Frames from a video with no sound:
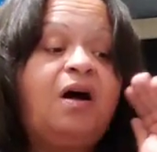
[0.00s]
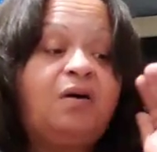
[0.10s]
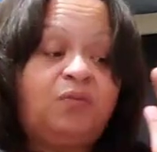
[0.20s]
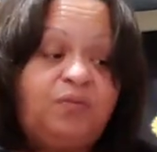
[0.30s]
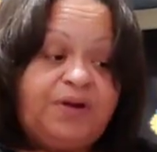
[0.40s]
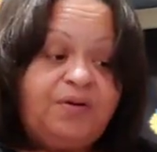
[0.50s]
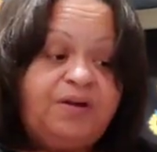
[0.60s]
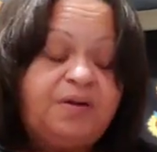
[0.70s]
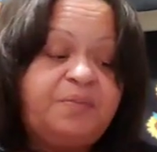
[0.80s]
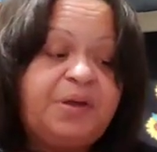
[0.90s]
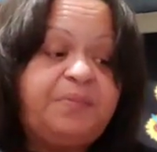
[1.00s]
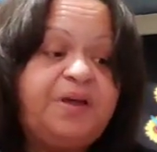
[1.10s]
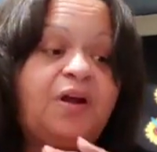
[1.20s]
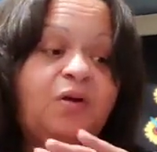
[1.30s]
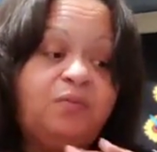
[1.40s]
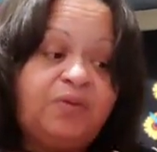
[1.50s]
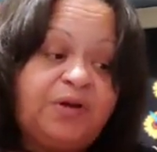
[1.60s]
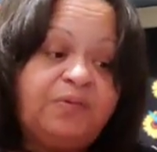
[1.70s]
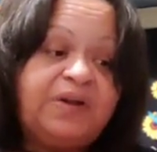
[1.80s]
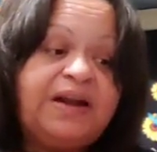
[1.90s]
a real commitment, a
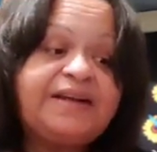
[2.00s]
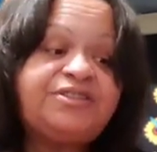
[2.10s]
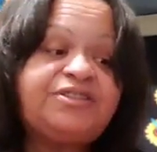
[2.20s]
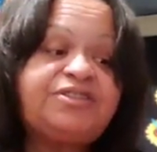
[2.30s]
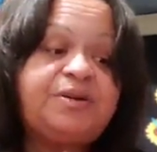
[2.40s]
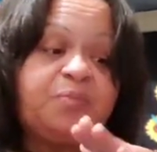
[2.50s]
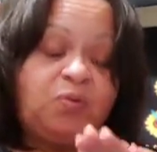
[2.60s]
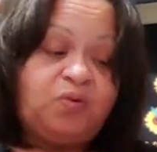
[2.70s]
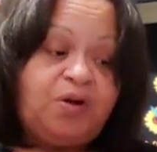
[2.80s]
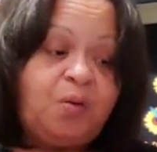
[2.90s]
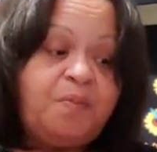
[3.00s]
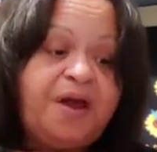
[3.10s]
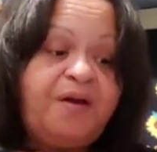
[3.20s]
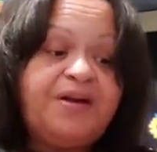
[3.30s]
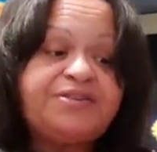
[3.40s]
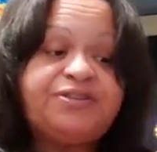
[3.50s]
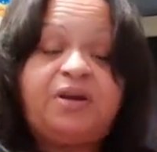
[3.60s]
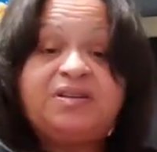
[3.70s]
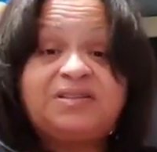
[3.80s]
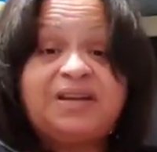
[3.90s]
real relationship, a real marriage, you
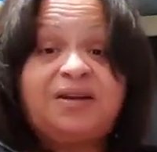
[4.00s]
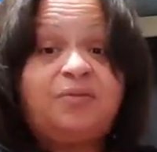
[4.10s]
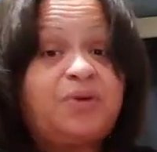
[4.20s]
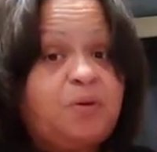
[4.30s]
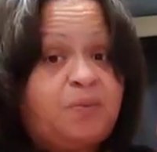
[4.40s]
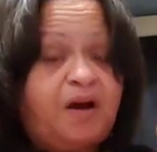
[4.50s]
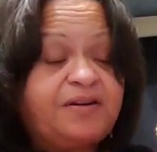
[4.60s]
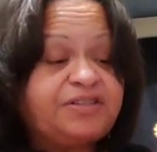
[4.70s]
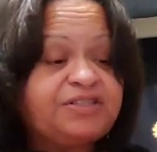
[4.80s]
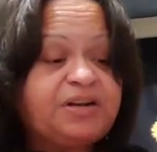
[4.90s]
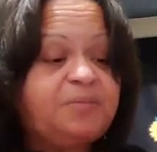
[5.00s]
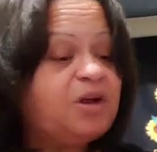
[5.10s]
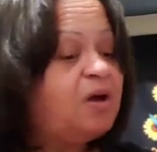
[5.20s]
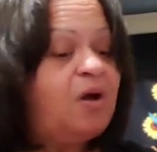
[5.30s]
understand, a real partnership,